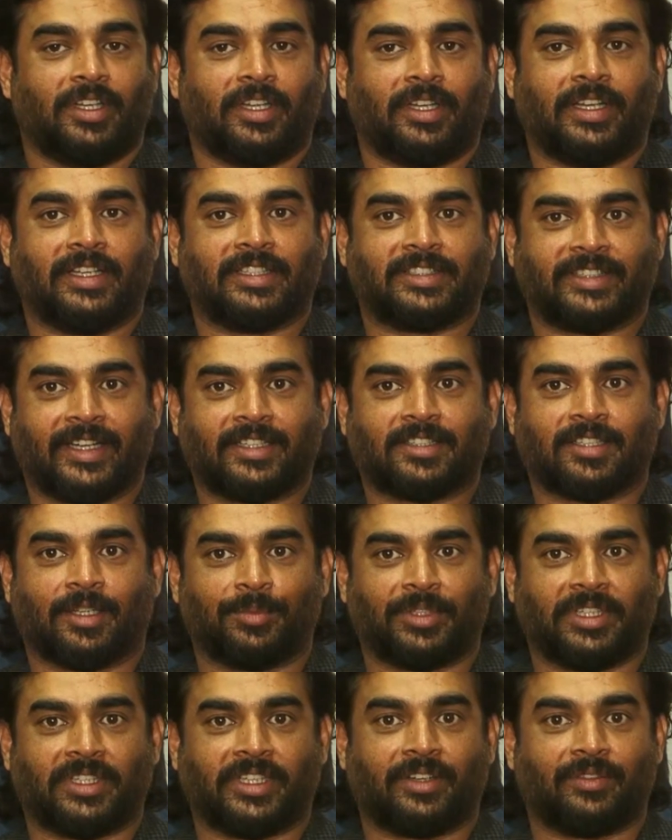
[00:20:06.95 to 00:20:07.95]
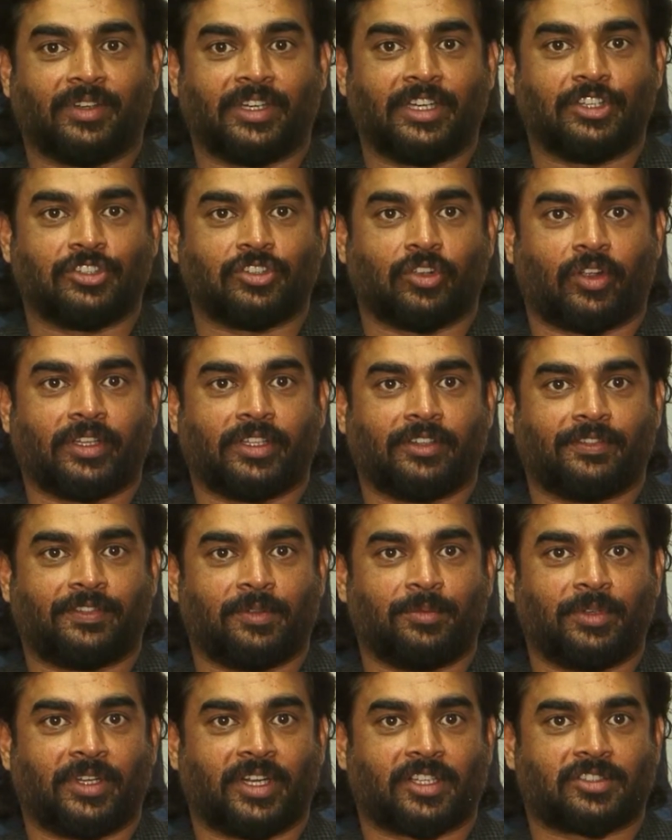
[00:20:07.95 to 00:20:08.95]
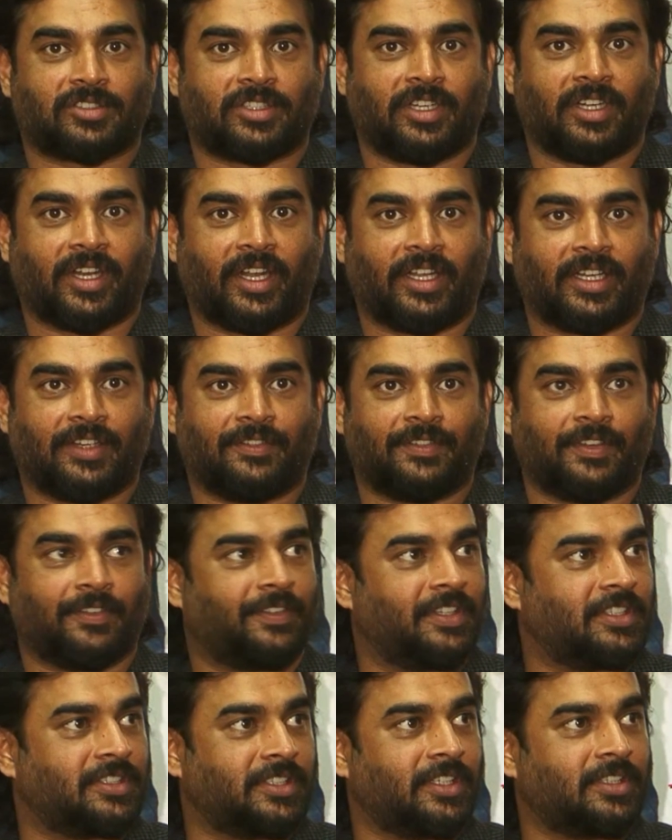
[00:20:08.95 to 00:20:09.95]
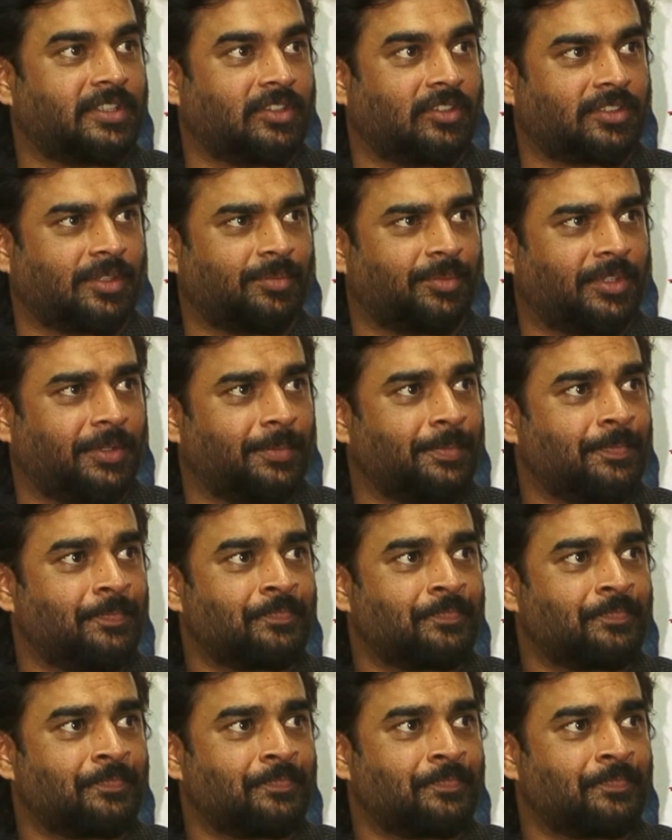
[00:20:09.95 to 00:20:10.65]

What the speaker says: He said something that when he joined the film industry in 1956 or something,